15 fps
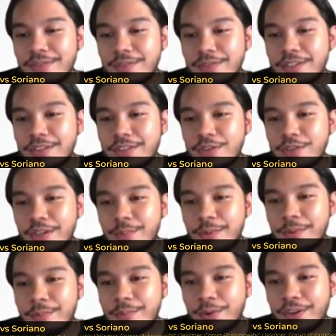Like try to
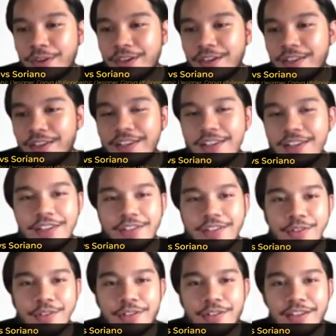be more,
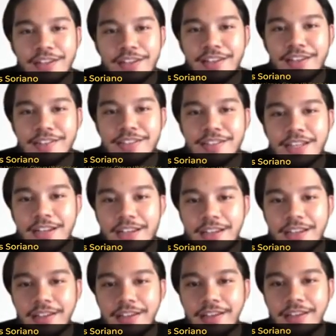like
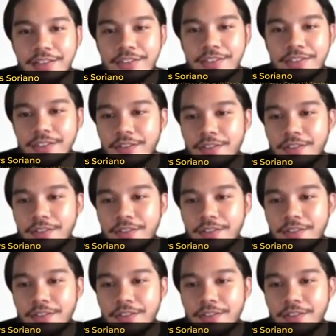exciting and